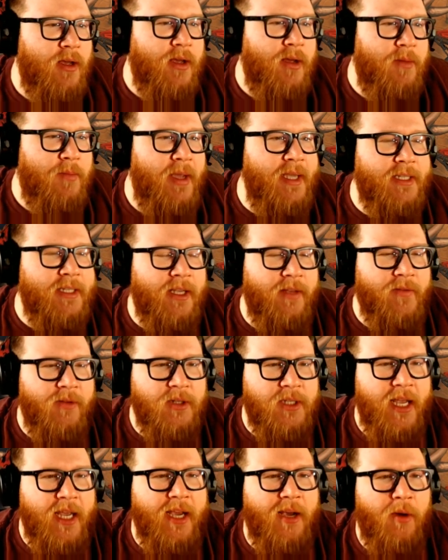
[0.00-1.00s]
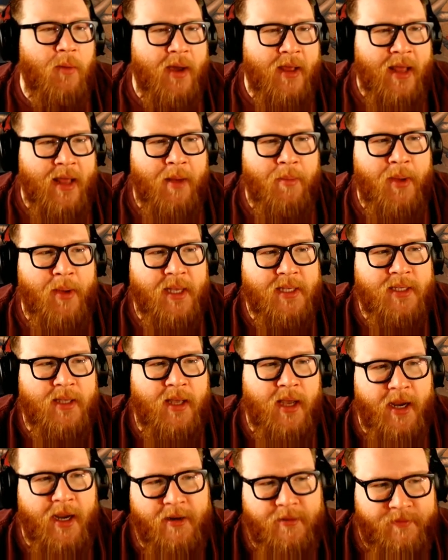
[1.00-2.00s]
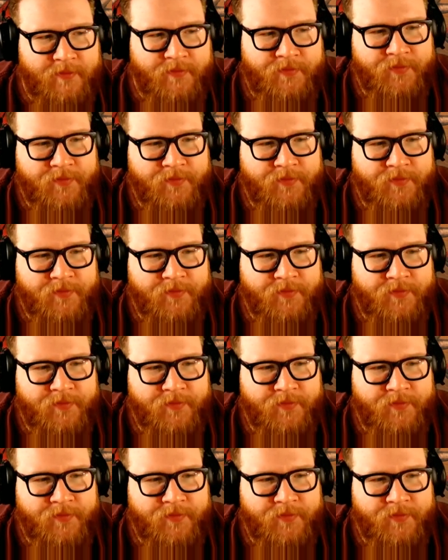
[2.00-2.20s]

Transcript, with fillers: Basically, if you take away that baseline,